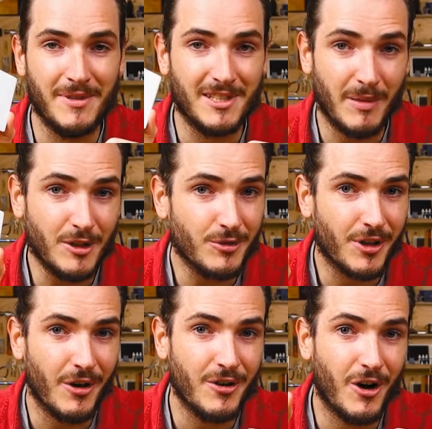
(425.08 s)
can be special
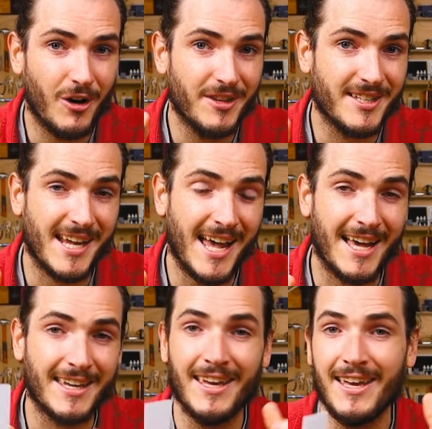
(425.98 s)
code on the
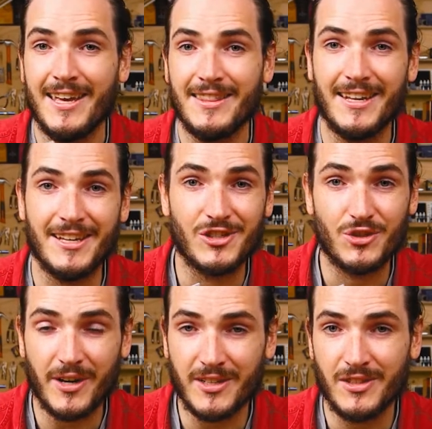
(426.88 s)
tag that
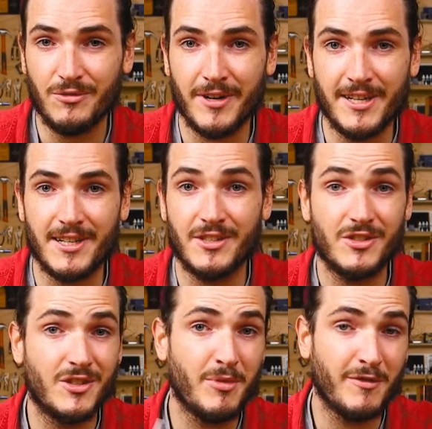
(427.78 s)
instructs the reader
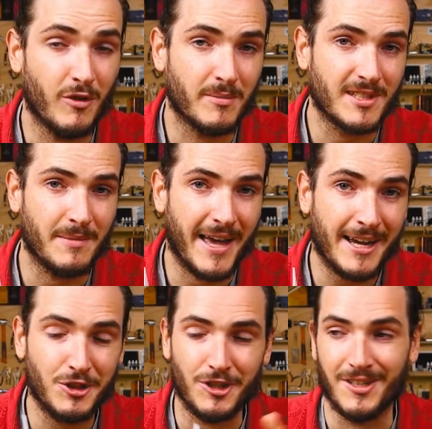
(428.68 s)
to perform some
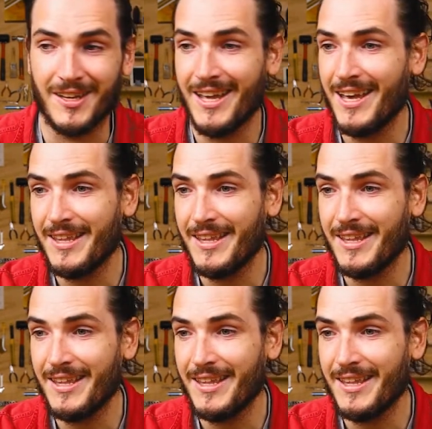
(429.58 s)
action.